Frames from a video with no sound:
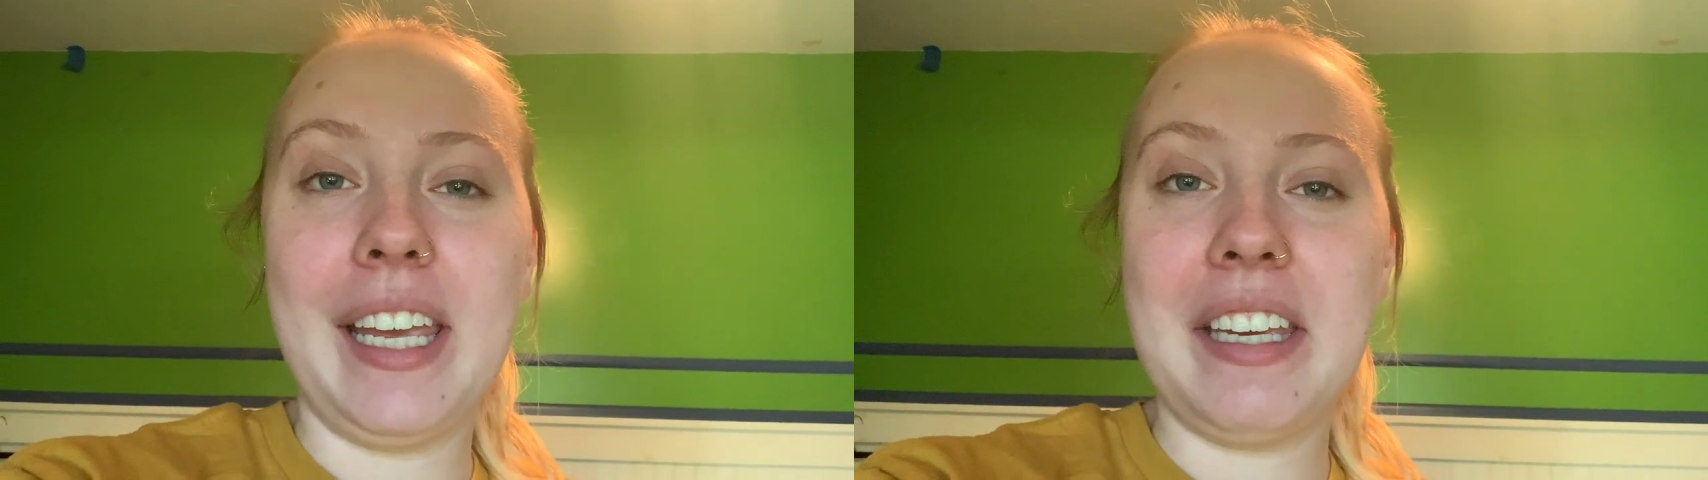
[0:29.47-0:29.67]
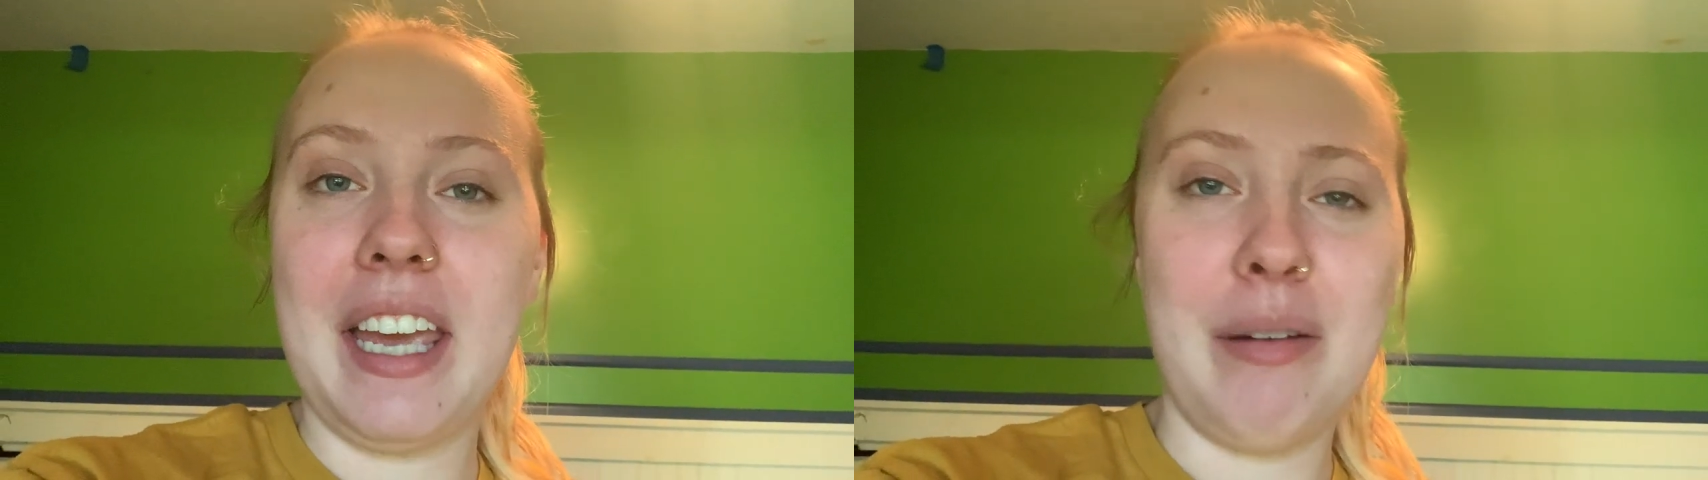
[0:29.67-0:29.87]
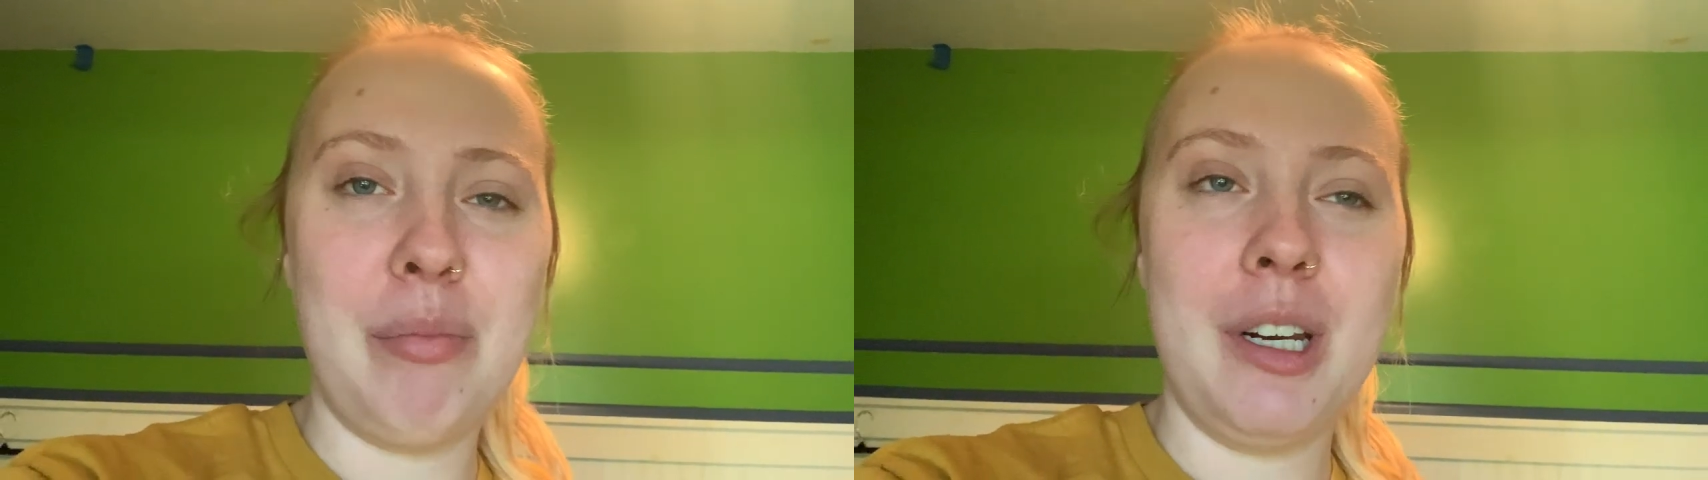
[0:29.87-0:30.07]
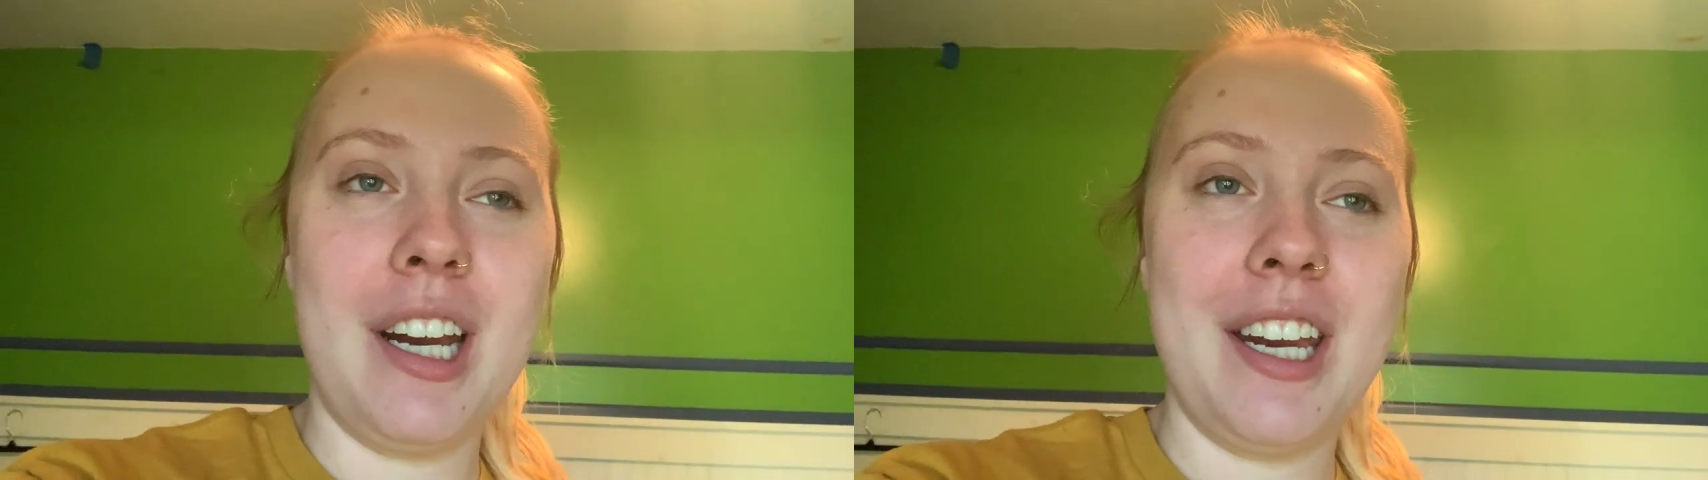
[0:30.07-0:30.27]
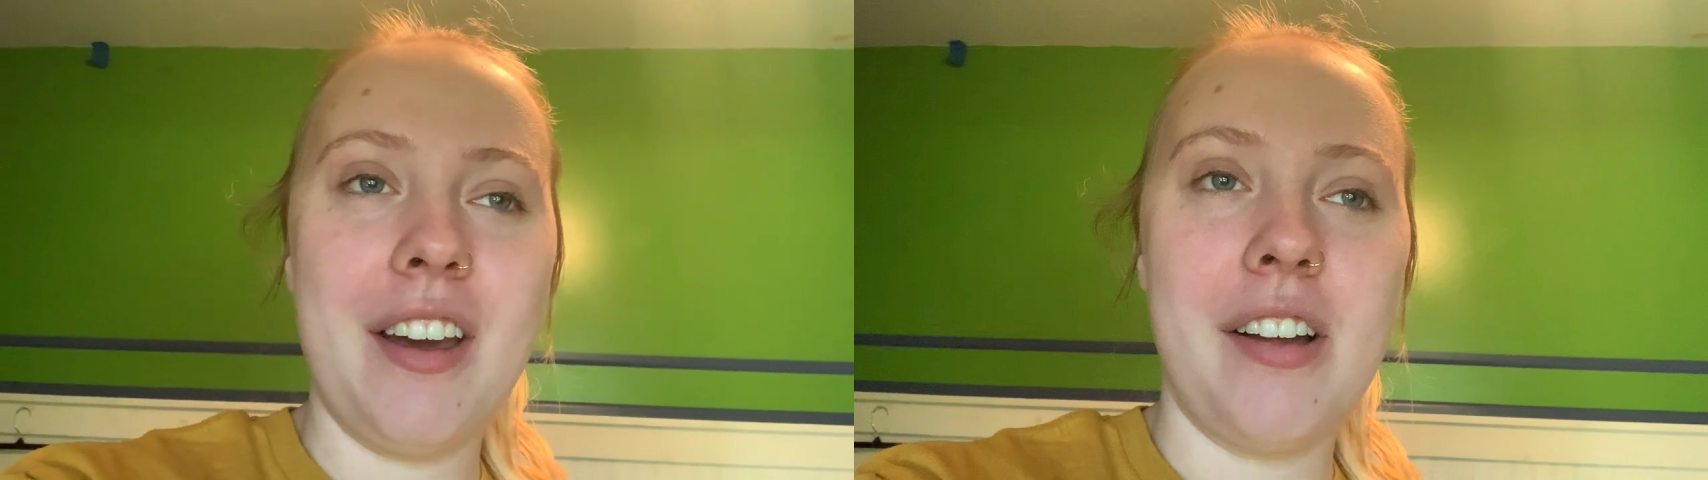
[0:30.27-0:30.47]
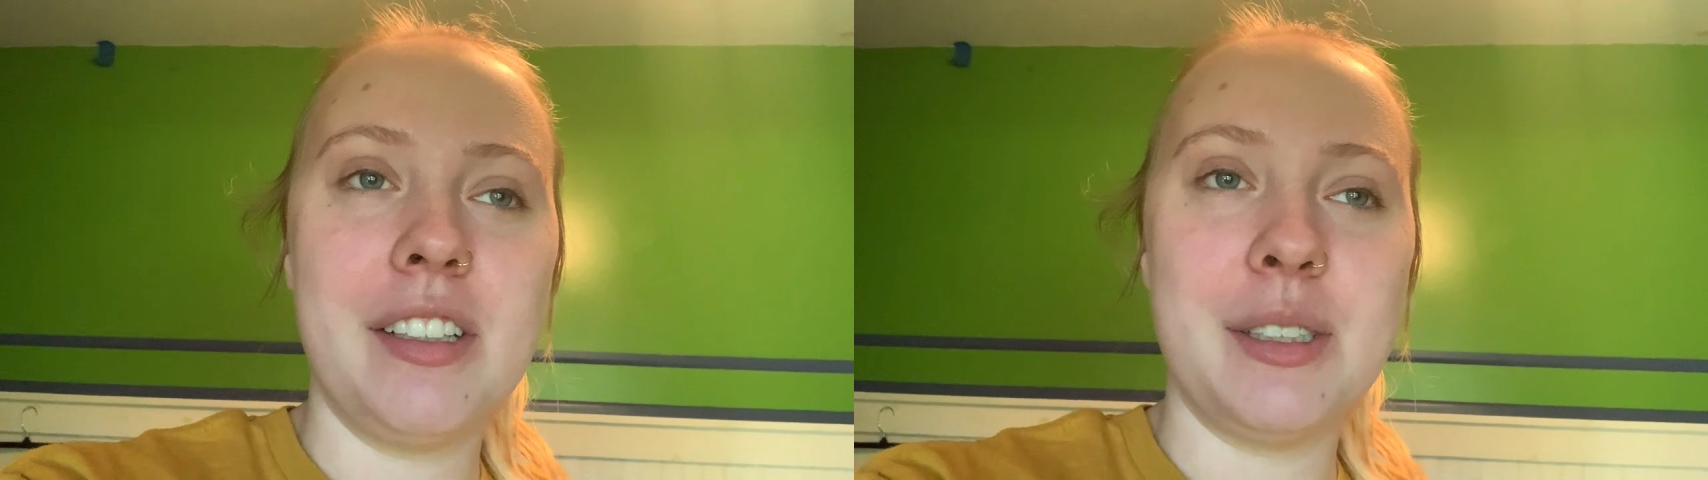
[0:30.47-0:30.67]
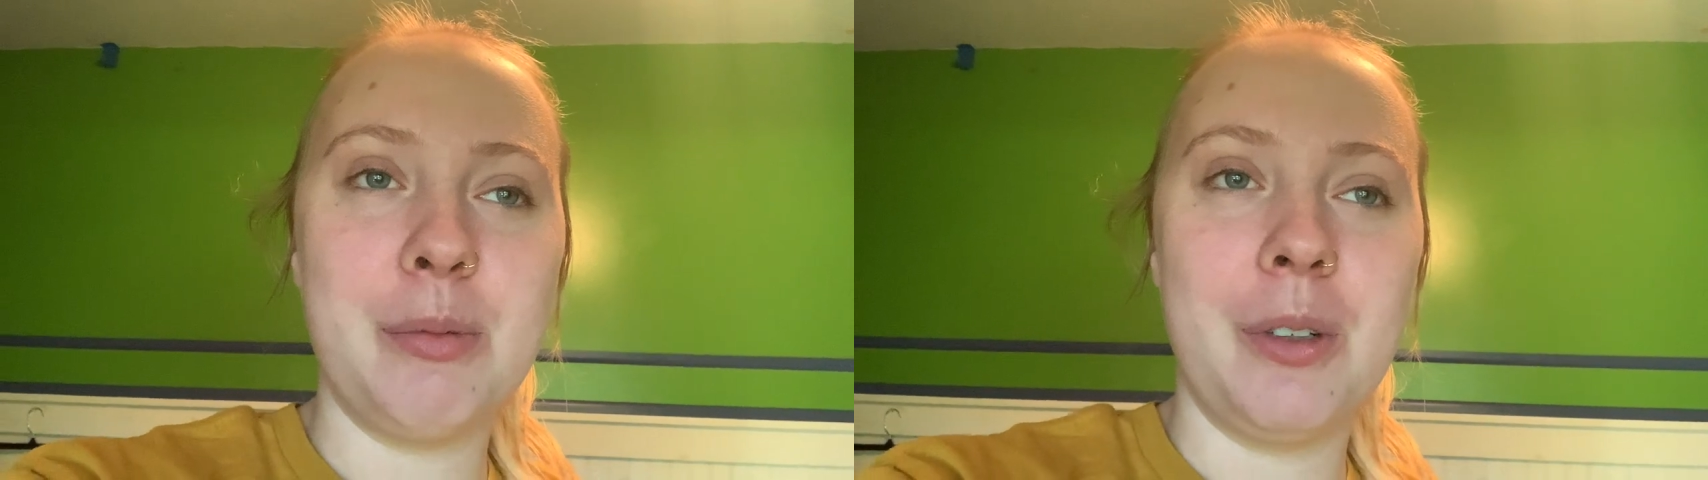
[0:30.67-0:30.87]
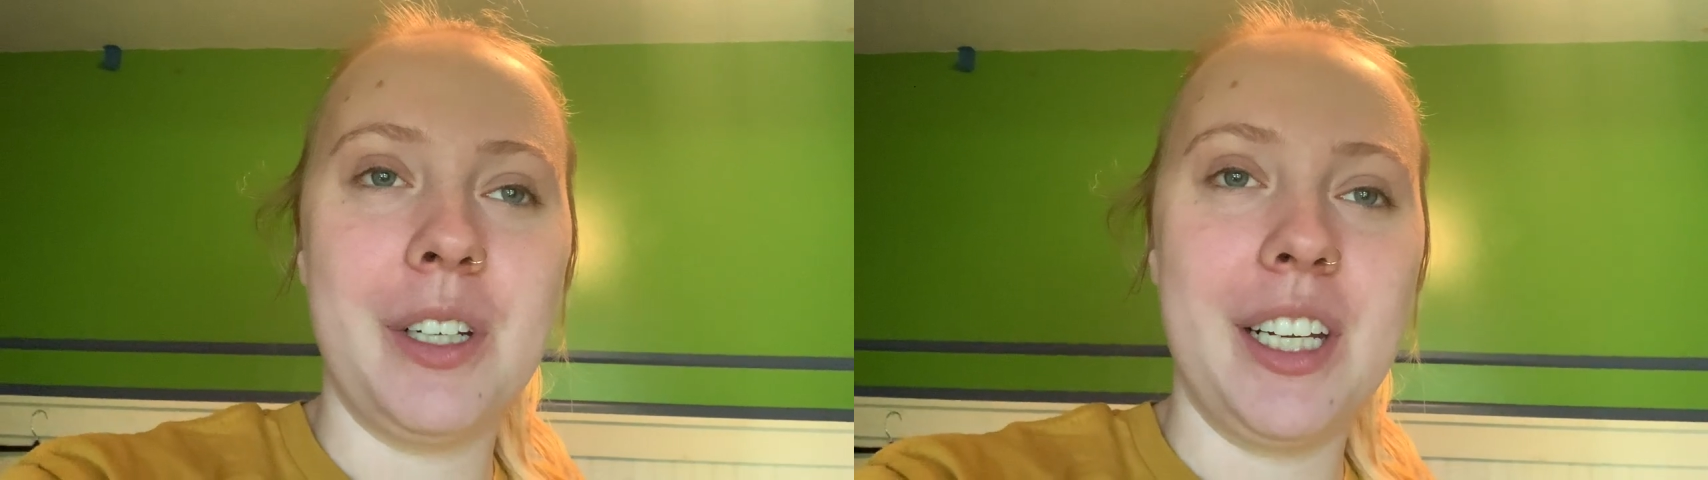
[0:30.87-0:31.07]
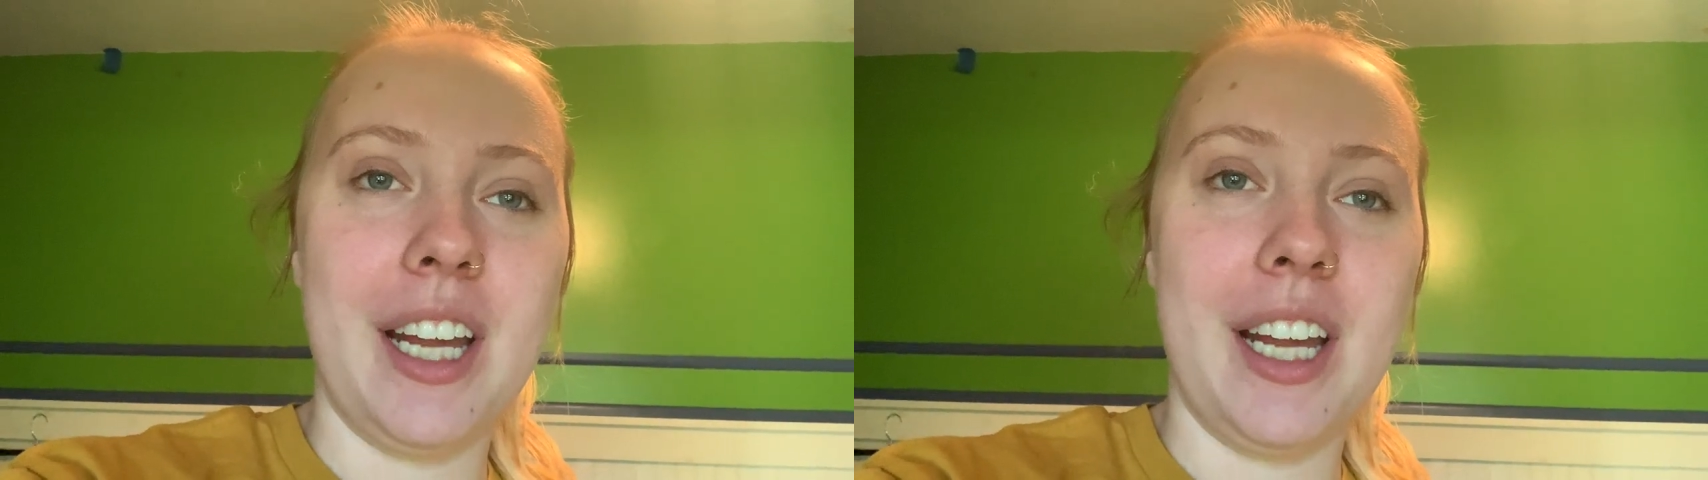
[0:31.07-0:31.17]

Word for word: can't put any on this morning.